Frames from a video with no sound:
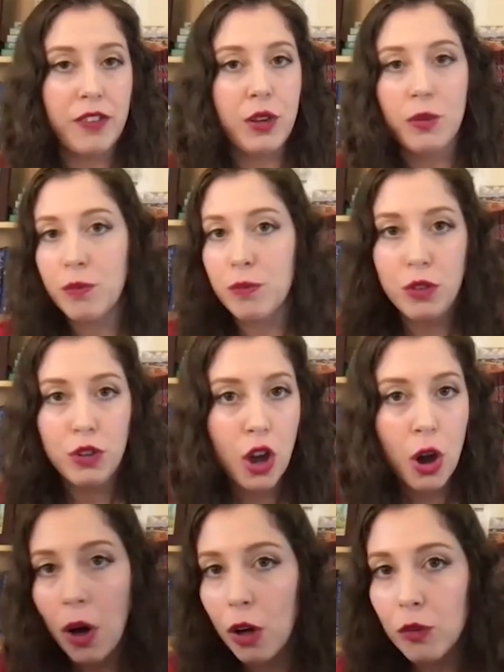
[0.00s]
if you
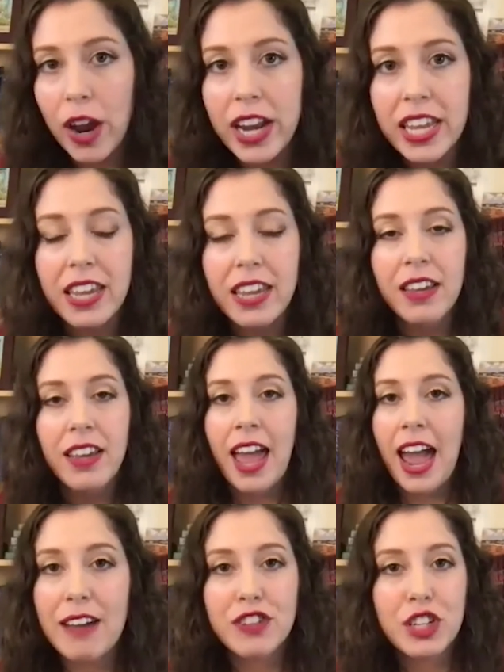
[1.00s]
know already
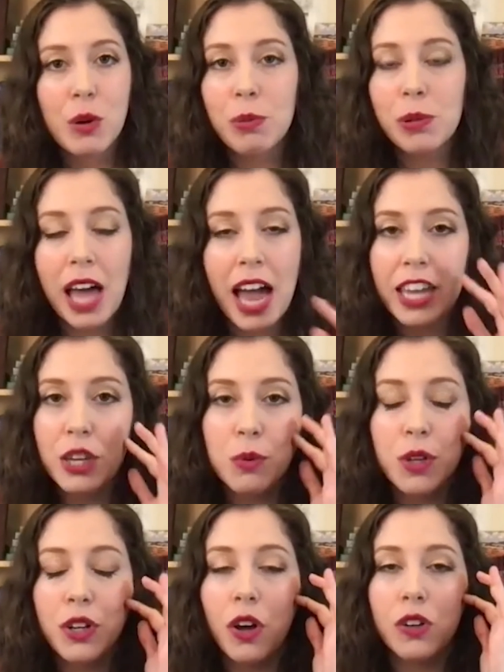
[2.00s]
after you apply,
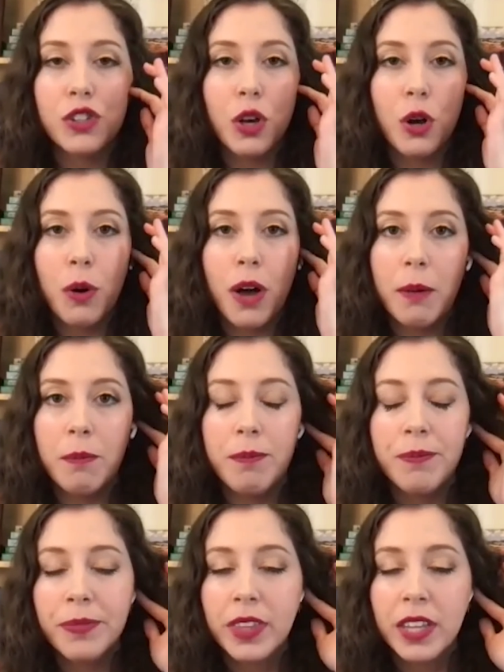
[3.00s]
you can also